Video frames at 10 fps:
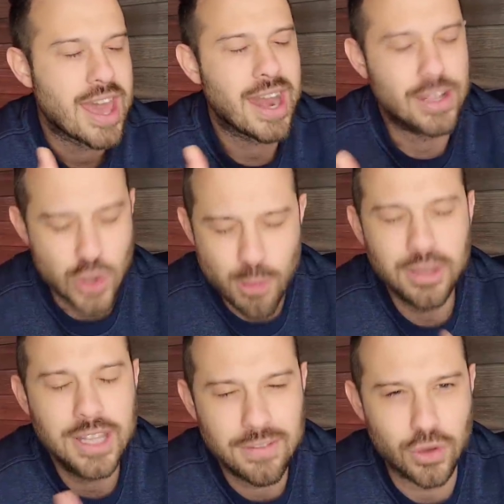And I do
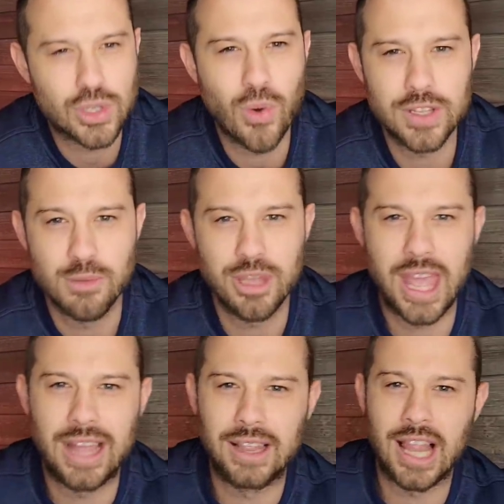believe there's going to
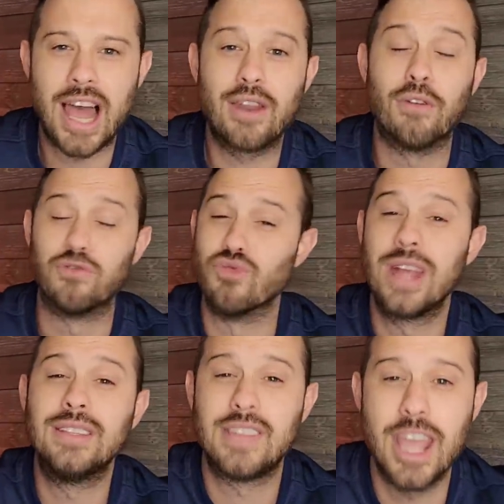be a lot of
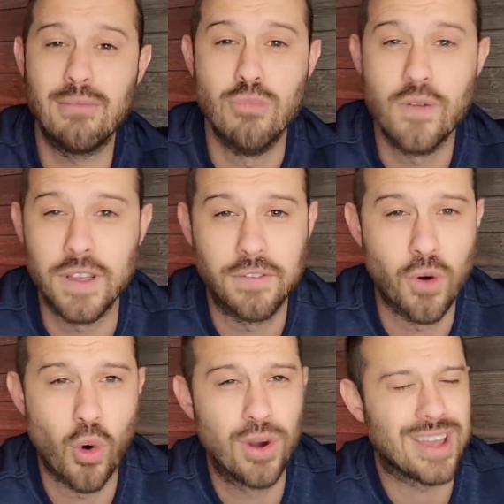red tape moving
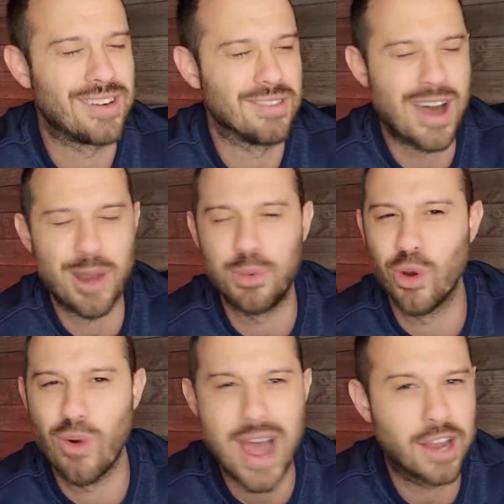forward and a lot of
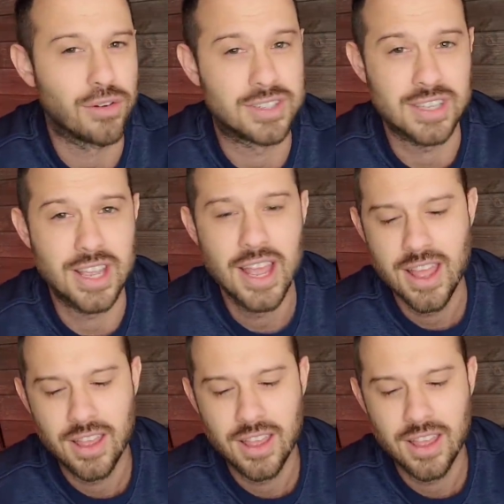bureaucracy